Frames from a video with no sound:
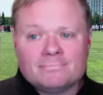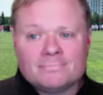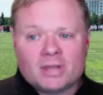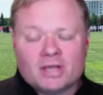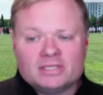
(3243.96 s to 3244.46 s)

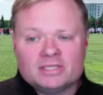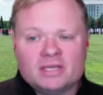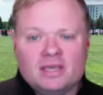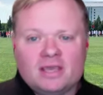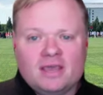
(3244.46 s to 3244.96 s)
Because
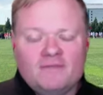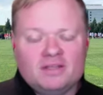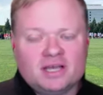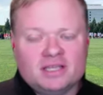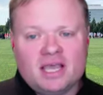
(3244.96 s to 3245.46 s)
if it's
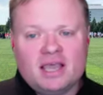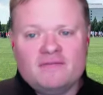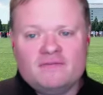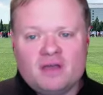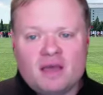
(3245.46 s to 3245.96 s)

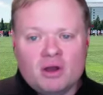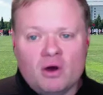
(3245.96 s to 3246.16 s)
unsafe, I mean,